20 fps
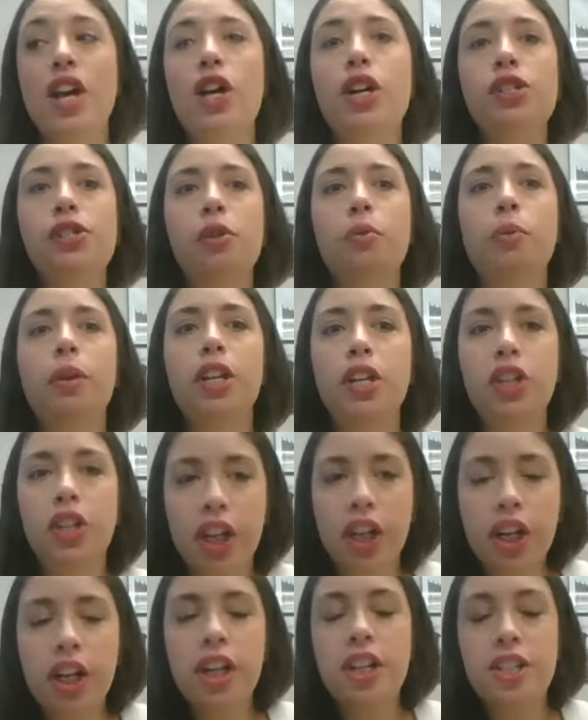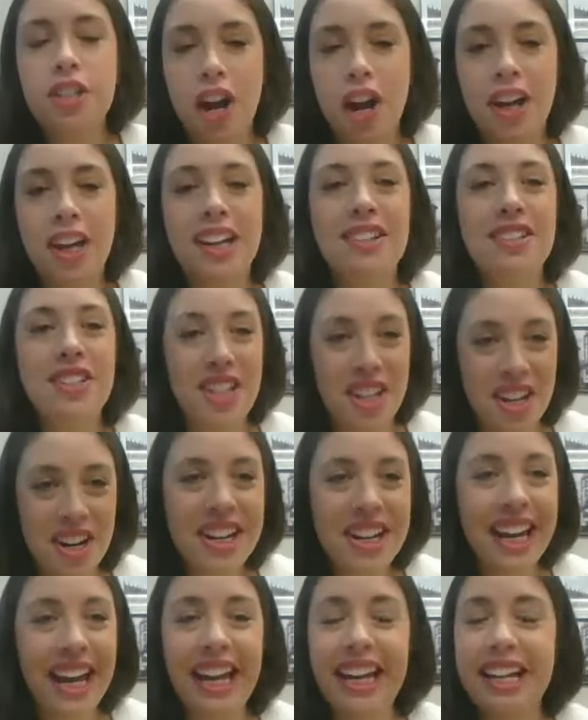So when you're talking to your
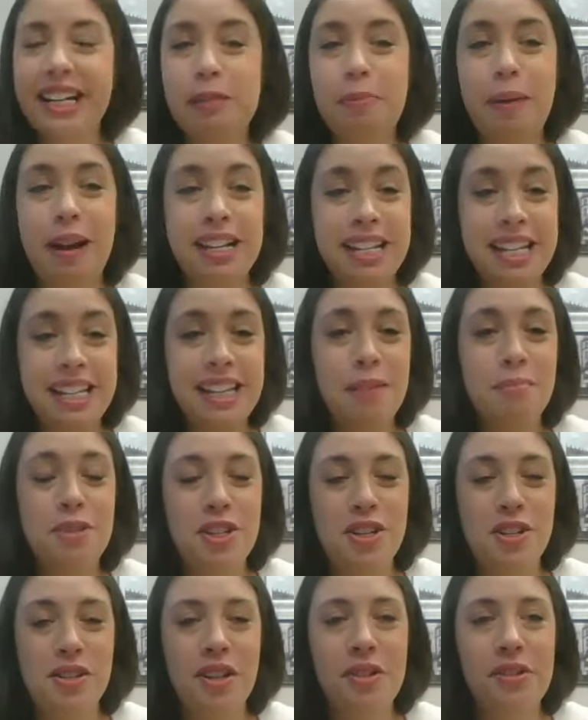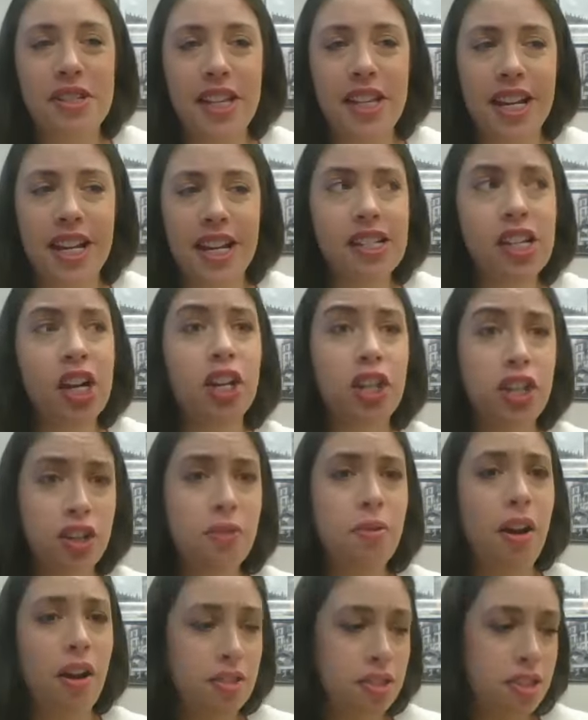kid, expecting them to do those things, are you
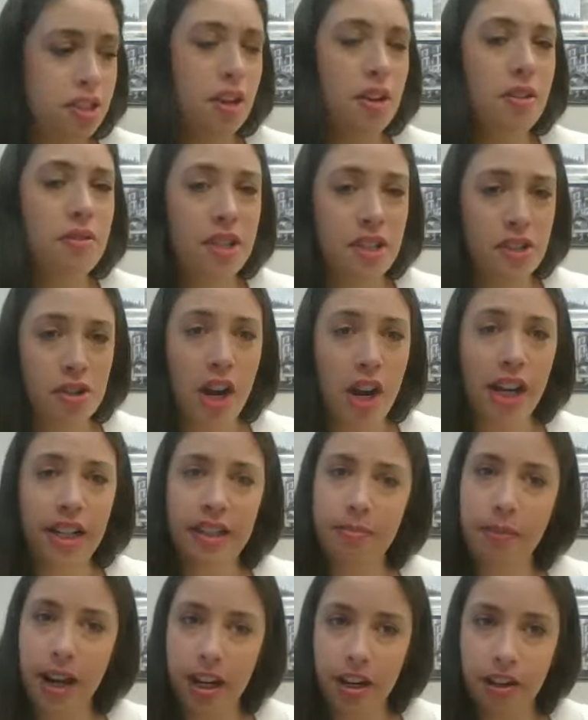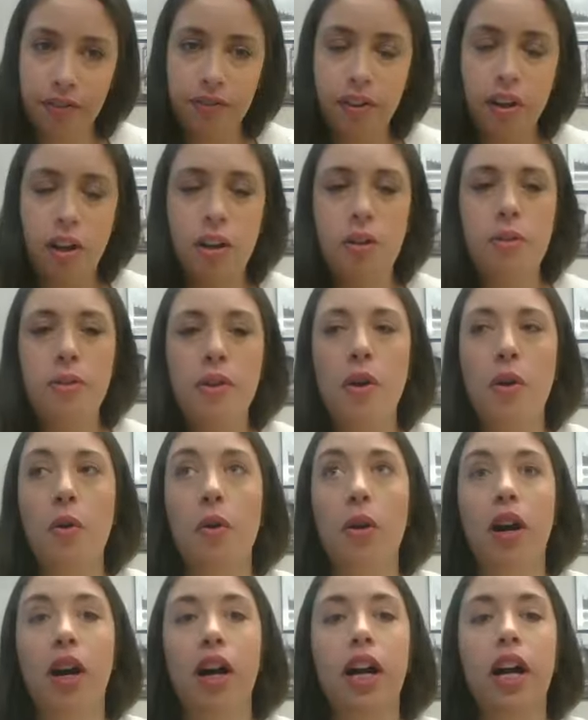also distracted by your phone?
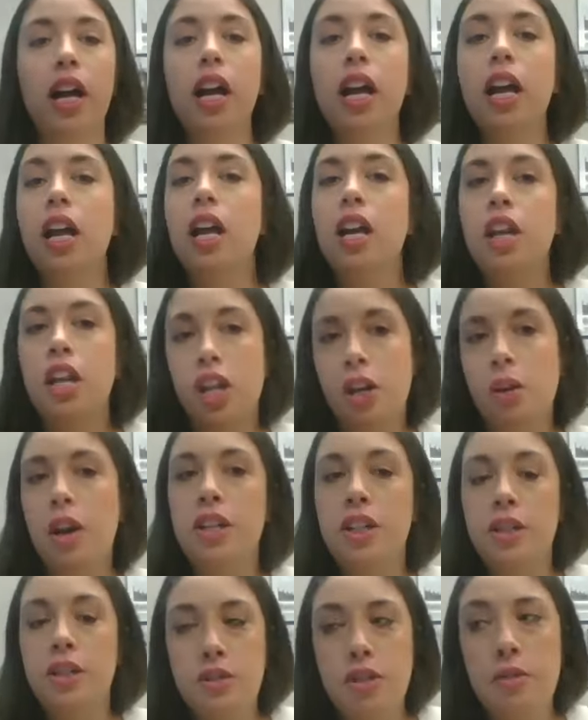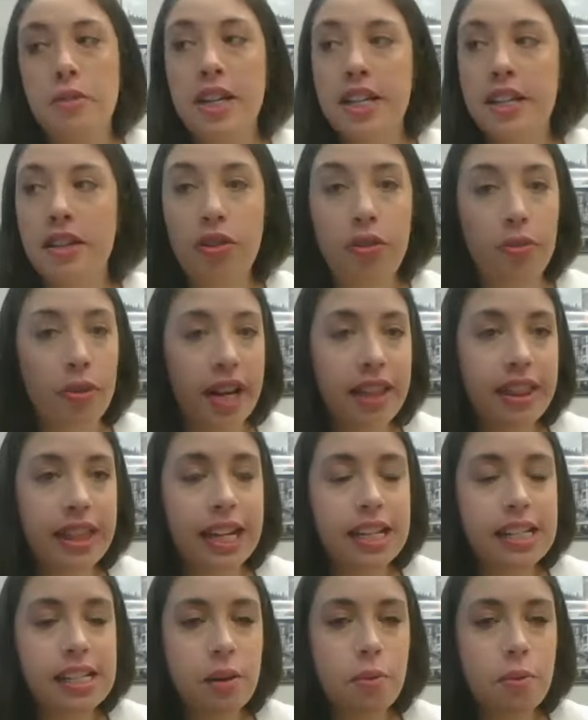Or, are you doing 3
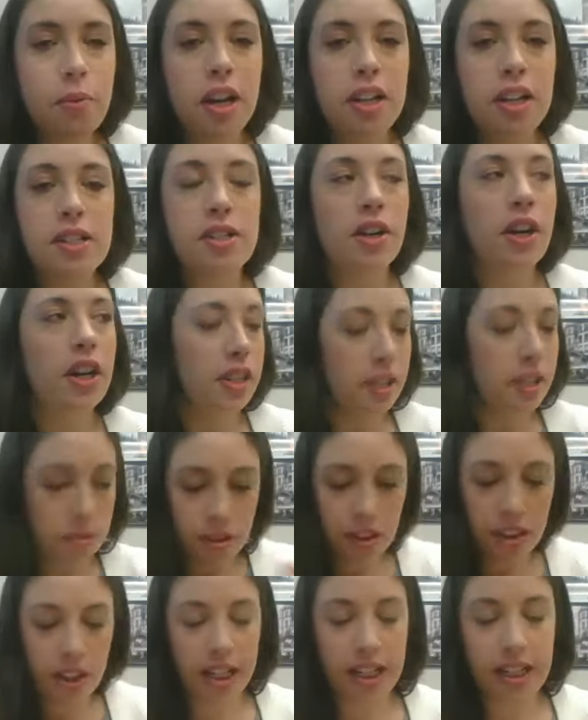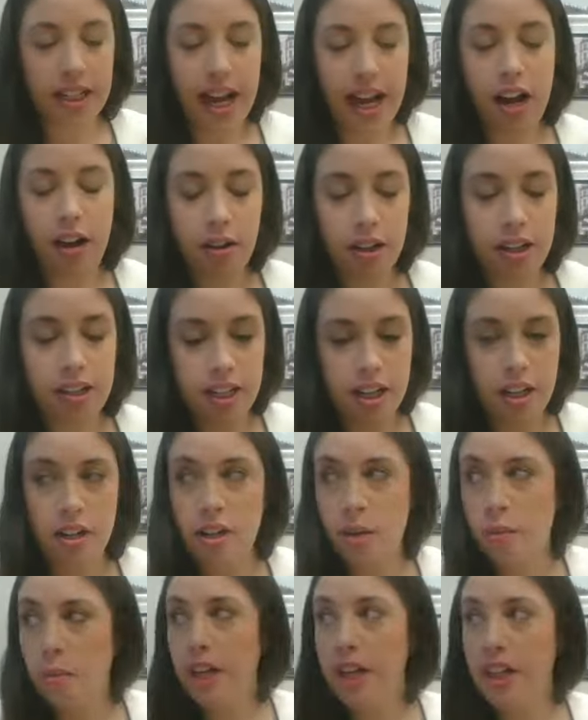things at once? Or are you looking down at
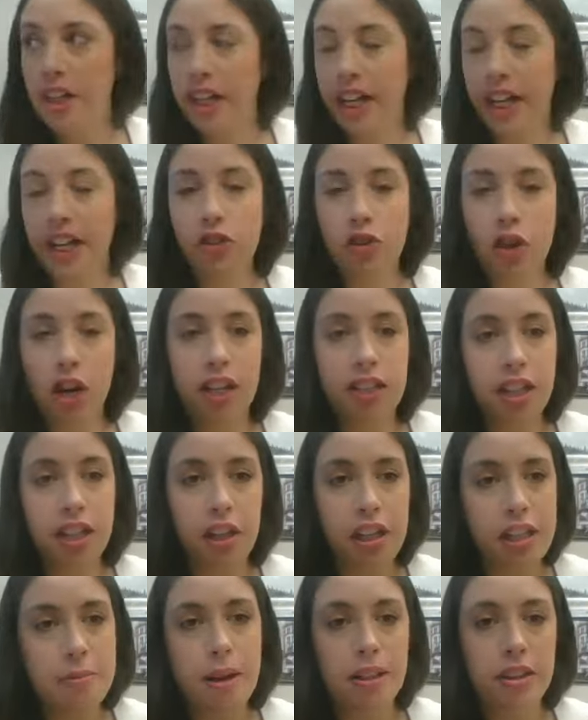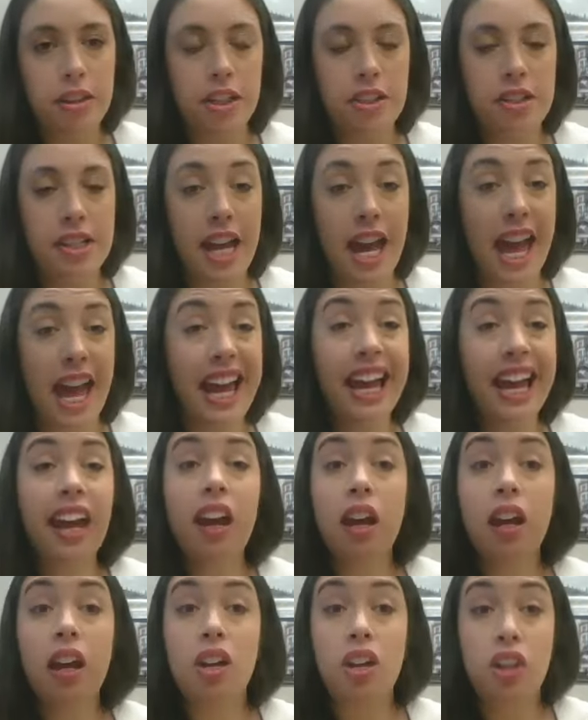dinner while your kid's trying to tell you about their day?
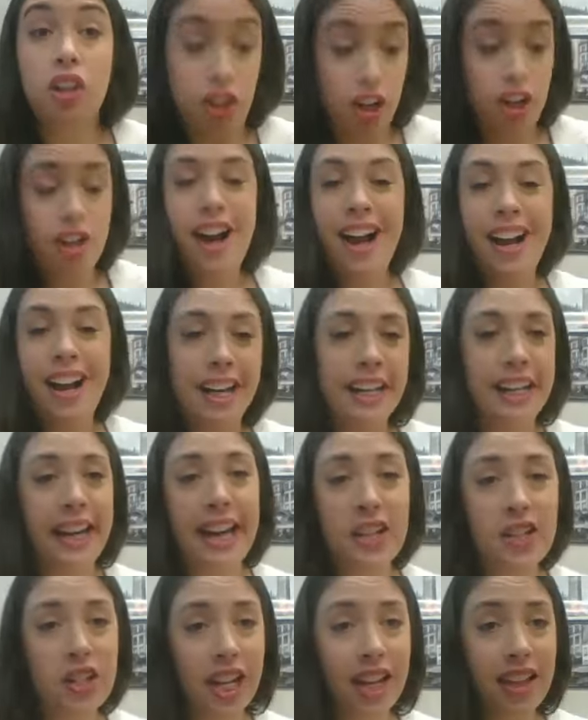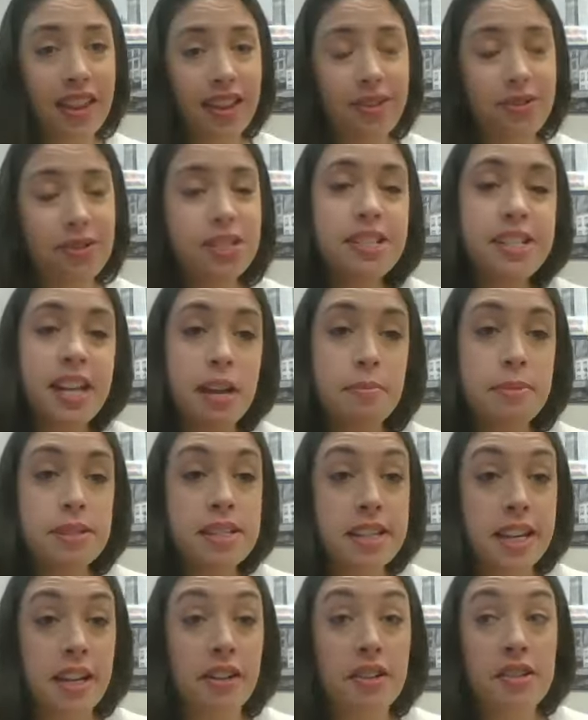You're not engaging in those same
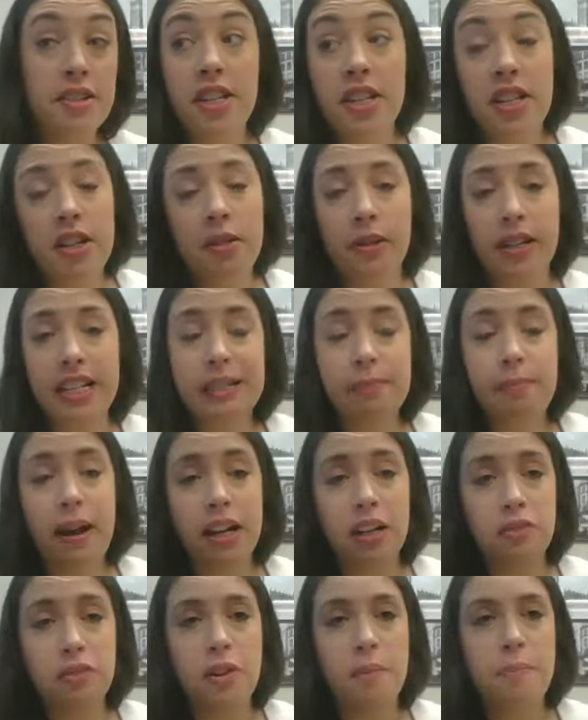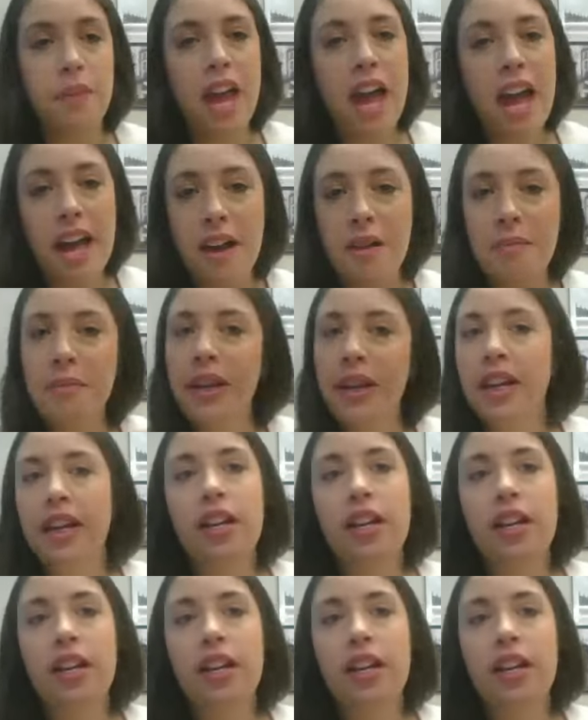skills that you expect from them.